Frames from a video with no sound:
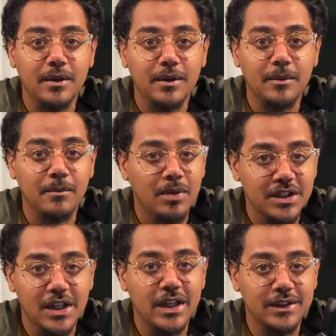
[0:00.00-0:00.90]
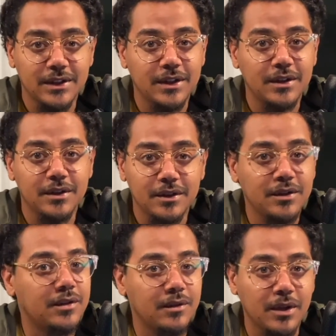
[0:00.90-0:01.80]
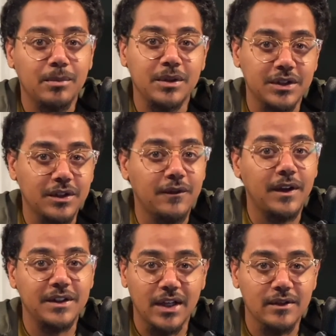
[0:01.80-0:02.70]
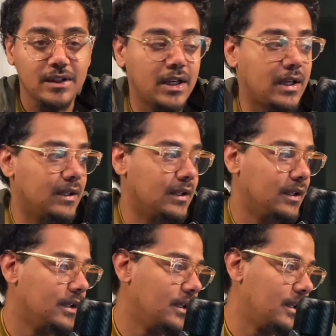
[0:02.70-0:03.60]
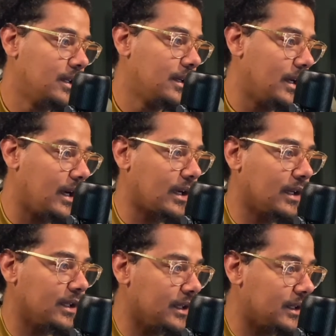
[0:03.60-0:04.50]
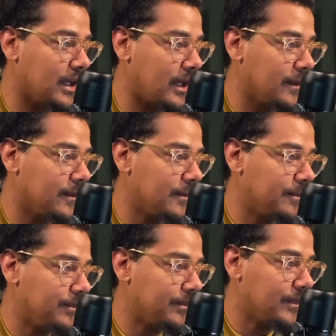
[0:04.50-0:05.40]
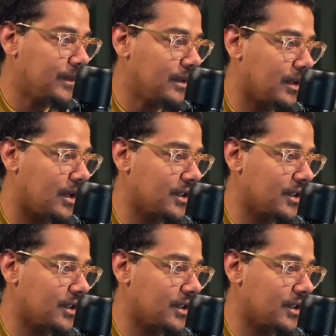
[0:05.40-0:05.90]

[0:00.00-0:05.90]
Bitch ass nigga, you gonna get punched in the face outside. I kinda get that. The customer